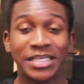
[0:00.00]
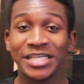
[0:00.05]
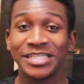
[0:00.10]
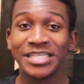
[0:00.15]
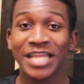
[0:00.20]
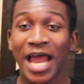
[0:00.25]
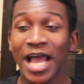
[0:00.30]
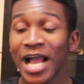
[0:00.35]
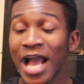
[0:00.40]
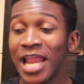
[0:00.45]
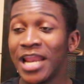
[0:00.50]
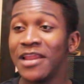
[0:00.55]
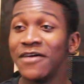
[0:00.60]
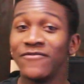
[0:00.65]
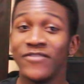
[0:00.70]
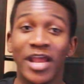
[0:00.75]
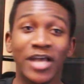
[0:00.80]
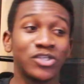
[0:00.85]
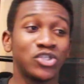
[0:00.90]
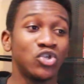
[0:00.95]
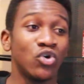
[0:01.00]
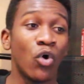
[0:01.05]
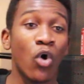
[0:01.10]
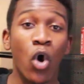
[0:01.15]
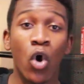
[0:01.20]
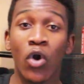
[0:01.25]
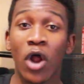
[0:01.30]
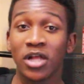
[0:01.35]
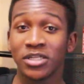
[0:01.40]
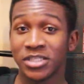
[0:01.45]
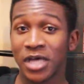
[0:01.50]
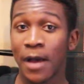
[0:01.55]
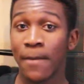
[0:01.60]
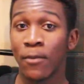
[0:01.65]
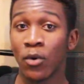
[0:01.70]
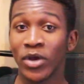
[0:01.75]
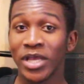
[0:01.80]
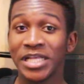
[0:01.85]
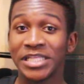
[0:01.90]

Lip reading: it's like I live next to Oratambo